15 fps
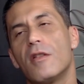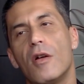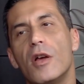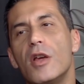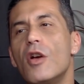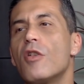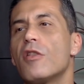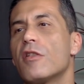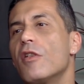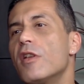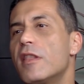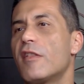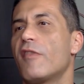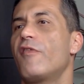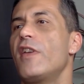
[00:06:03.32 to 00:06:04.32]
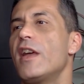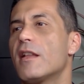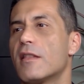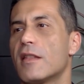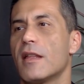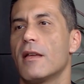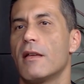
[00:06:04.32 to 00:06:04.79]
So it
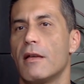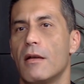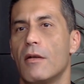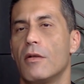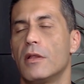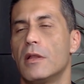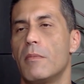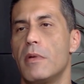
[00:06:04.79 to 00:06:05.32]
affects on the